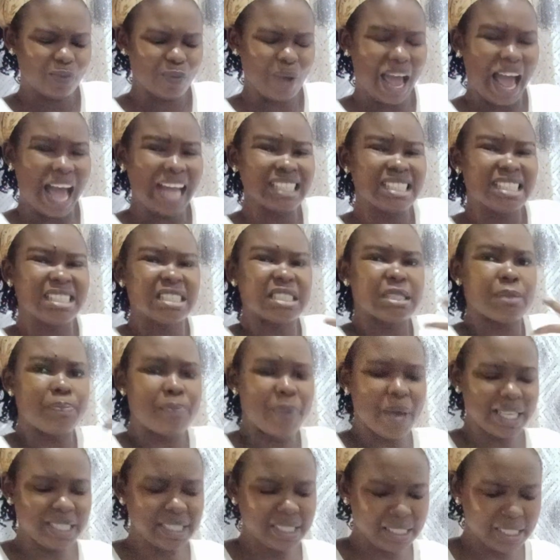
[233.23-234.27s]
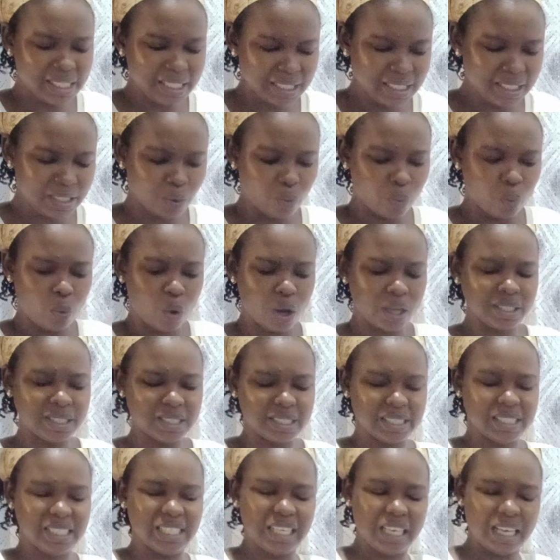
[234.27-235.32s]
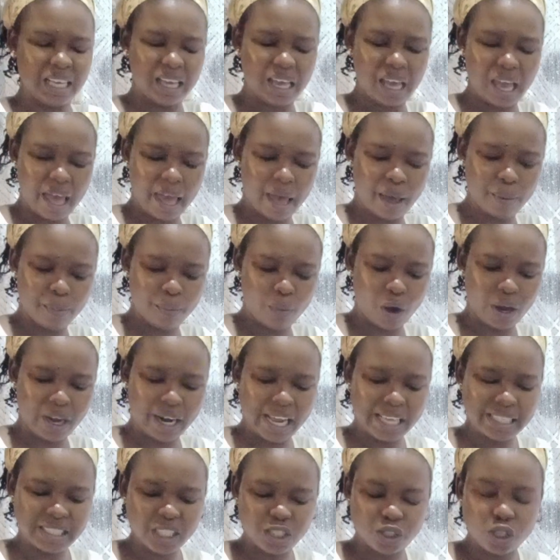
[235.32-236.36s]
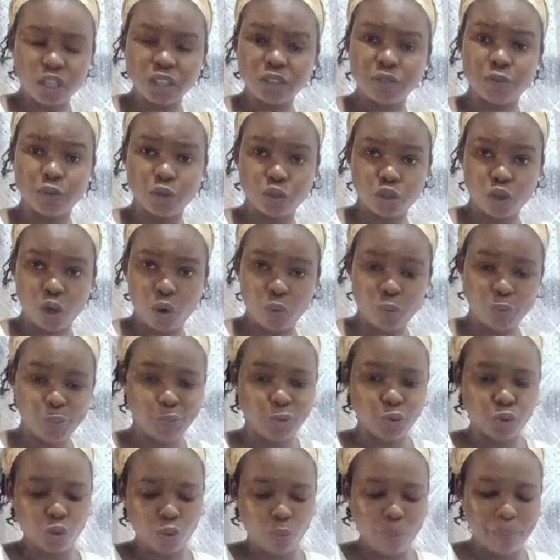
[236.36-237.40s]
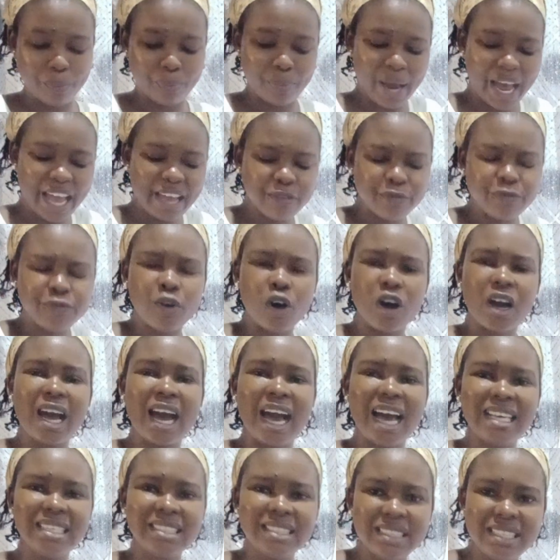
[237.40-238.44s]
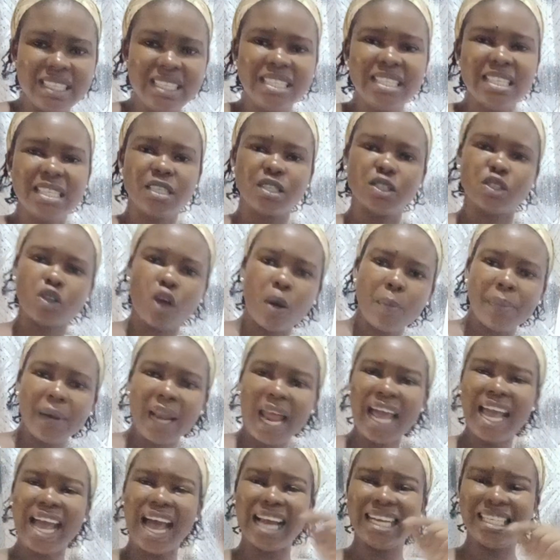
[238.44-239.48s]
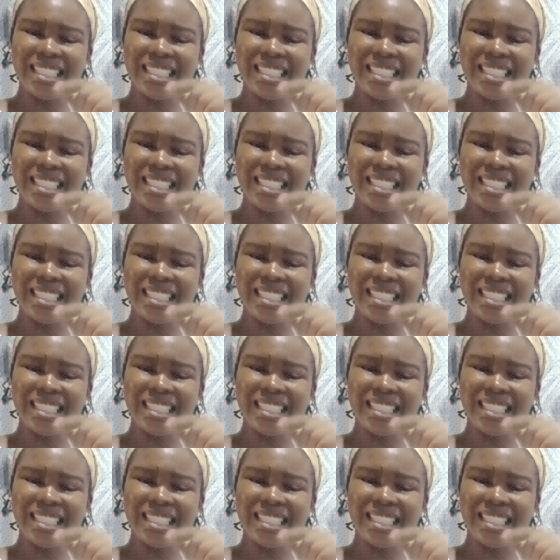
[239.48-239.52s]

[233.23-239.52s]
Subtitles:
are anticipating what the organization's future will do by forecasting the supply